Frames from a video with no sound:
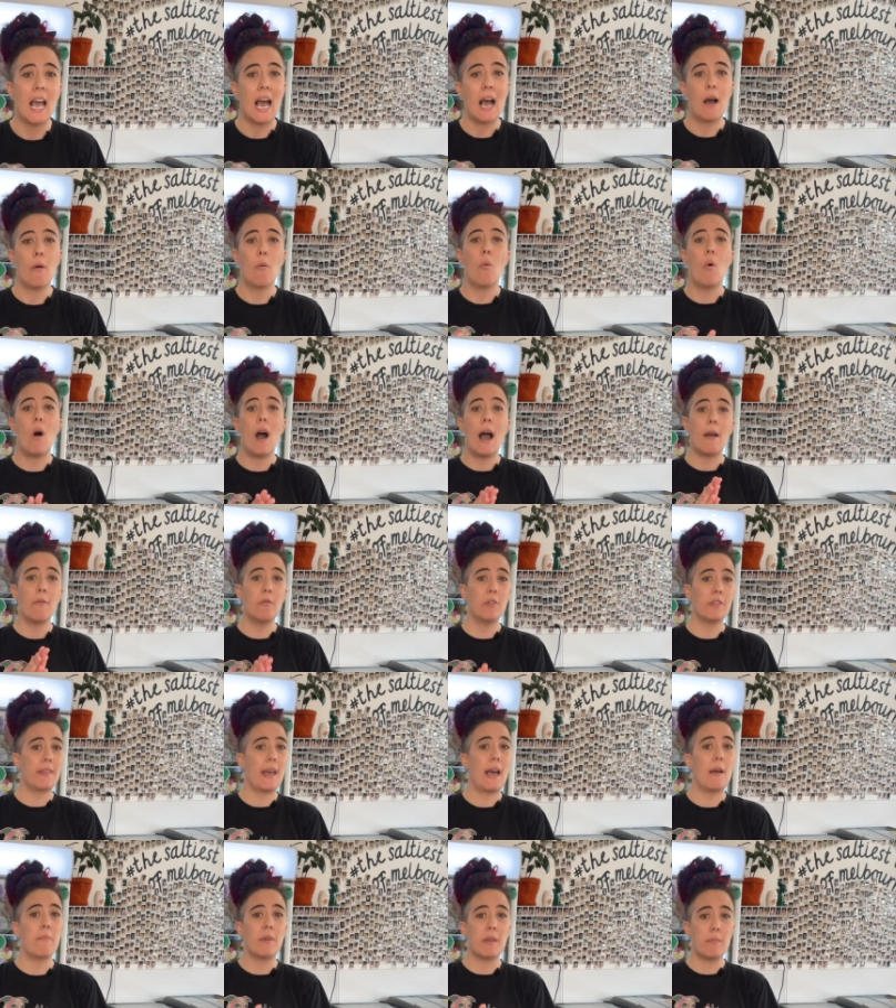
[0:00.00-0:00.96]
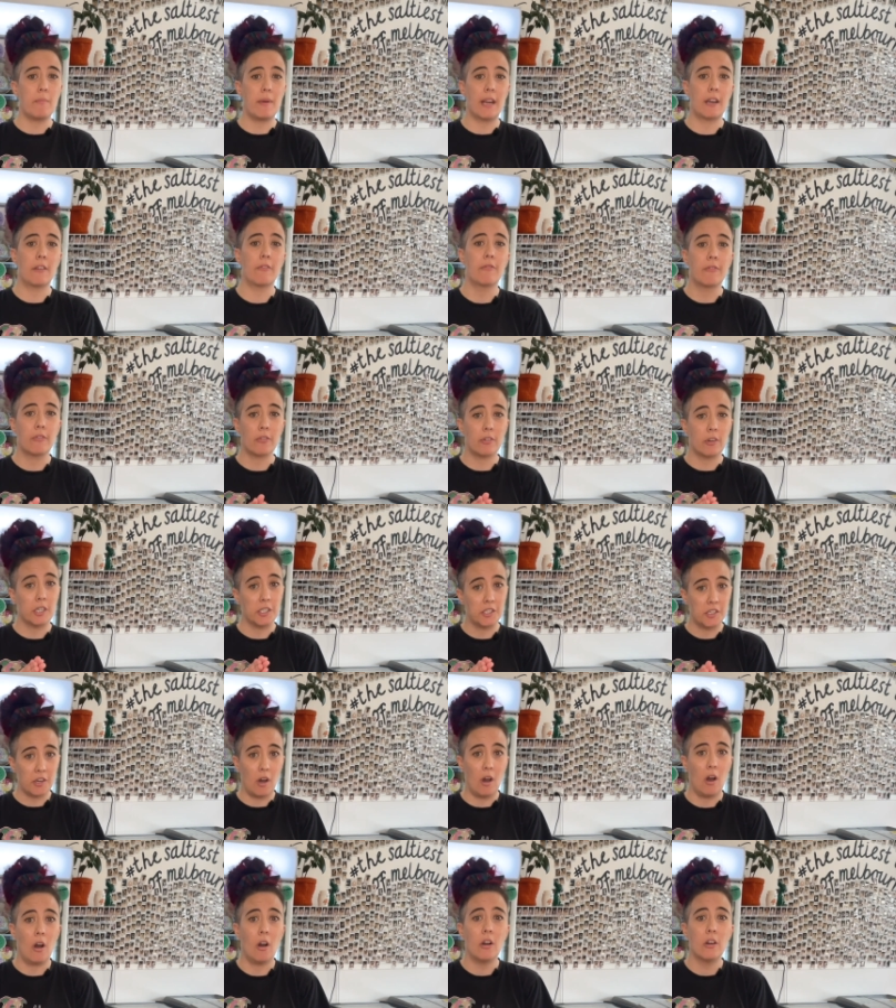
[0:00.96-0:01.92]
why would that be better for a
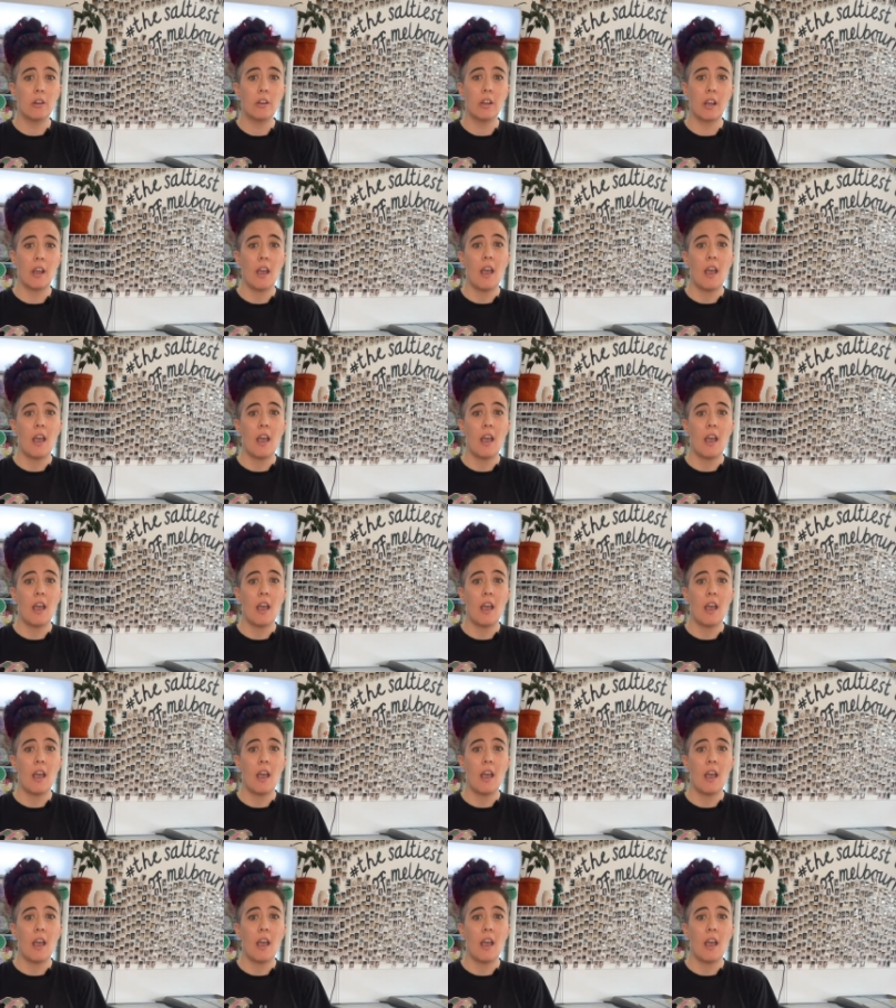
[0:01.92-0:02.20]
dog